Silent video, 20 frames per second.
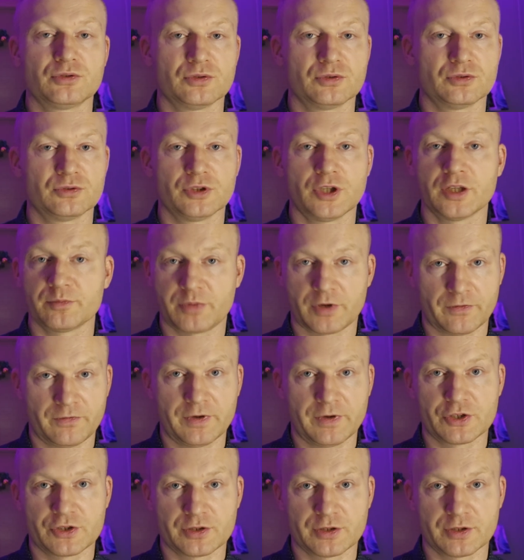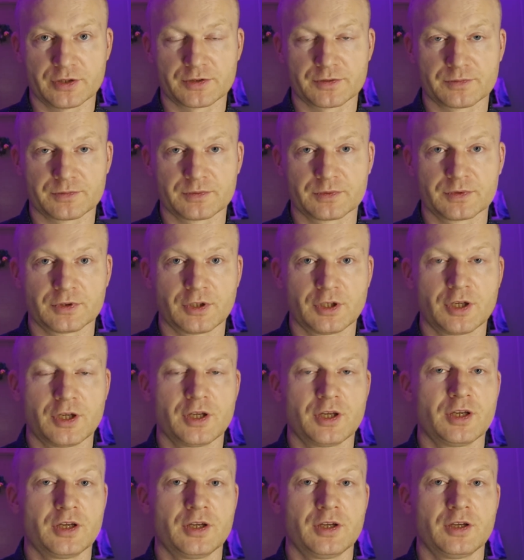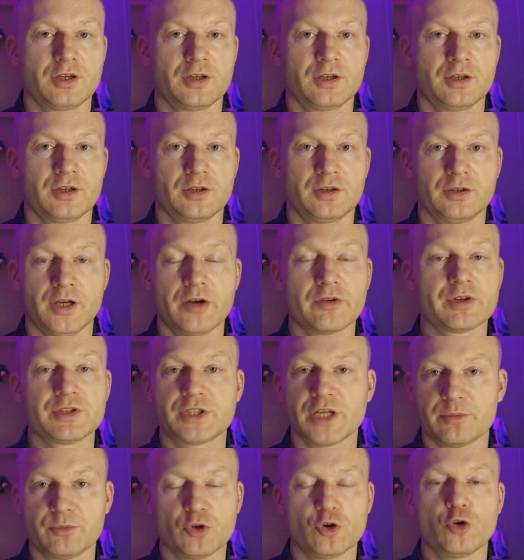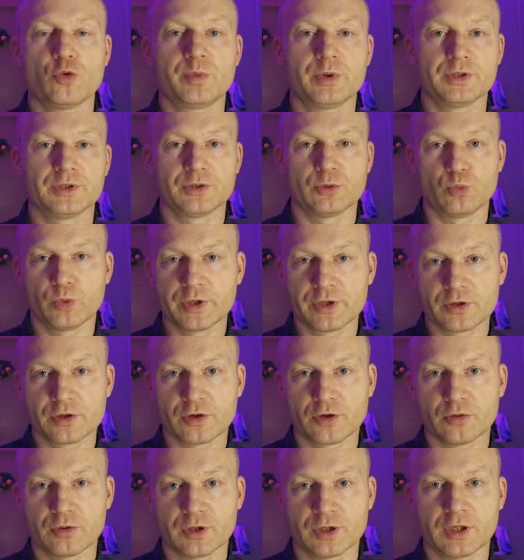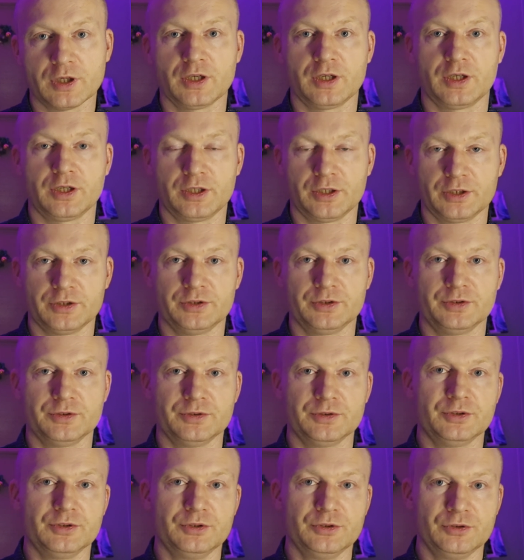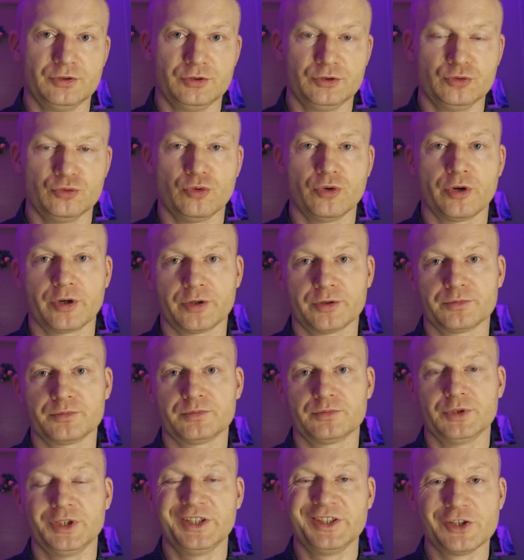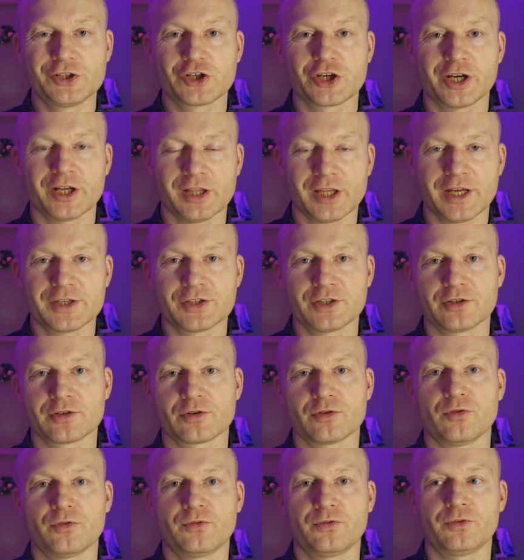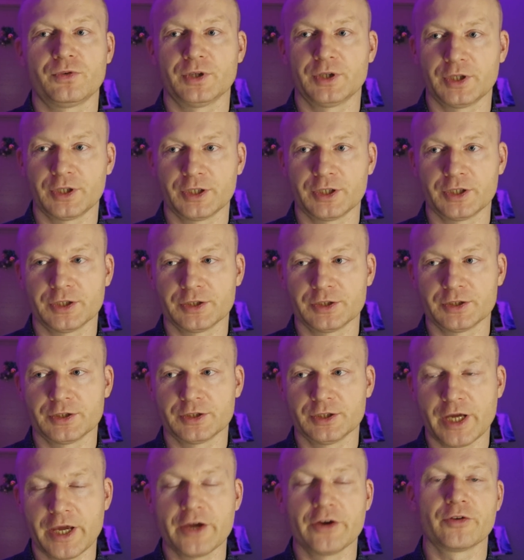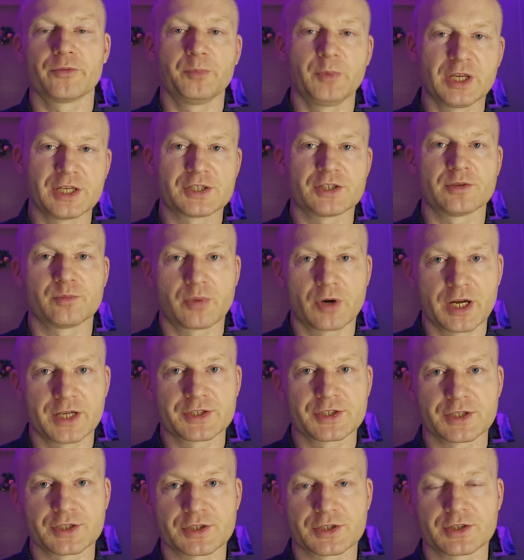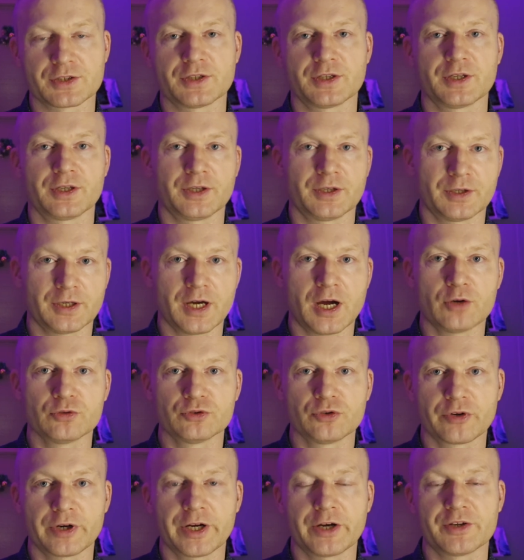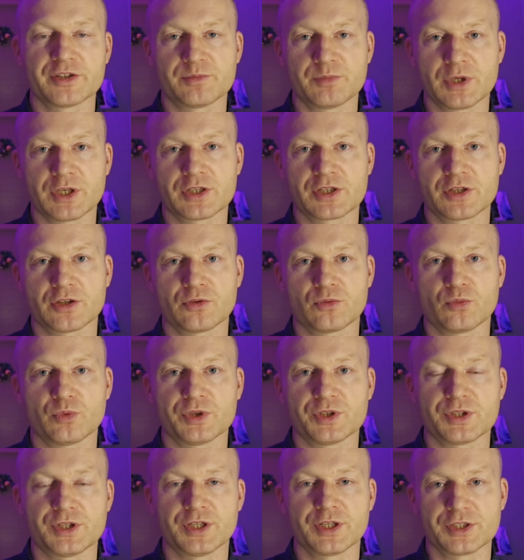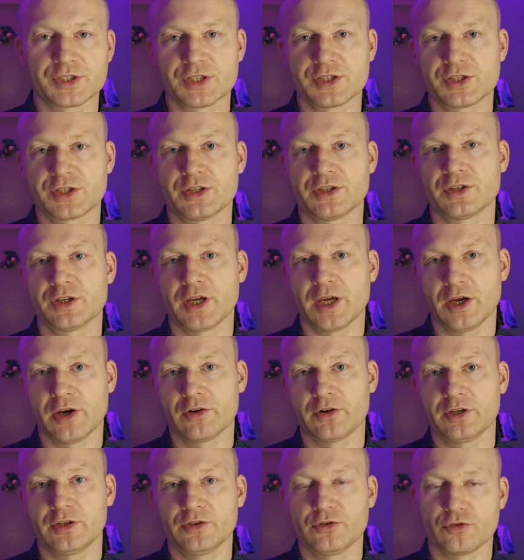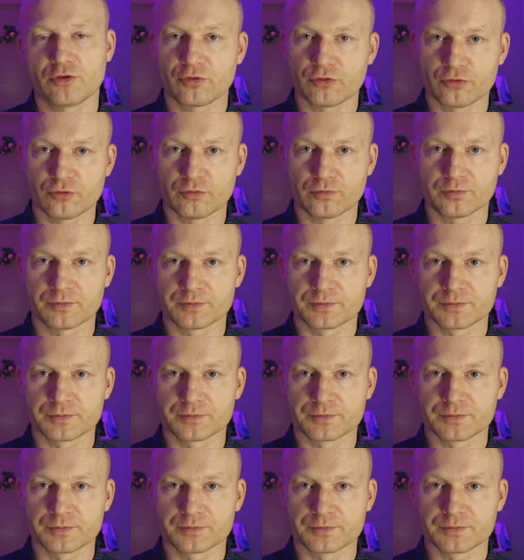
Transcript: to non-professionals? Every time you open a window, you are initializing of air mixing process. The outdoor air is mixing with the existing air in your room.